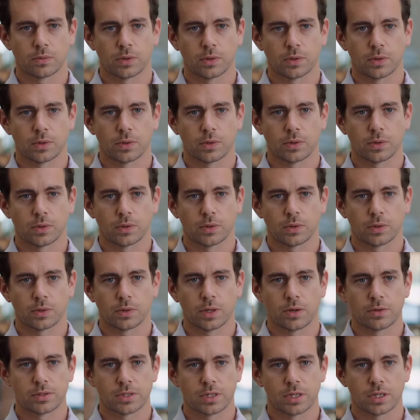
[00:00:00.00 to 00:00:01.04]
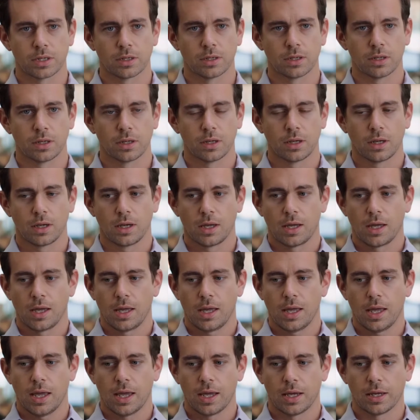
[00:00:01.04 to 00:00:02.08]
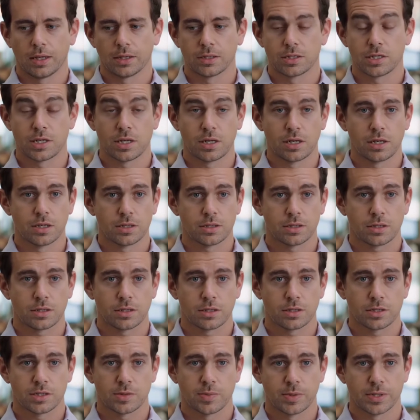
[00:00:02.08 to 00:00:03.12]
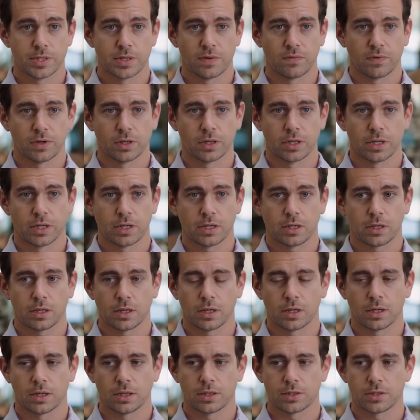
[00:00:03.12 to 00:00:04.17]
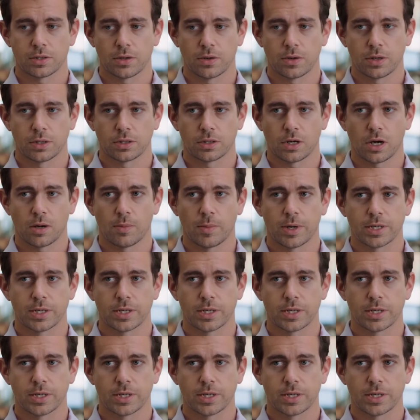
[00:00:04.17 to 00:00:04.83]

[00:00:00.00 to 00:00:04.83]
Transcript: you to make that commitment to learn to code. You'll see the big guys in tech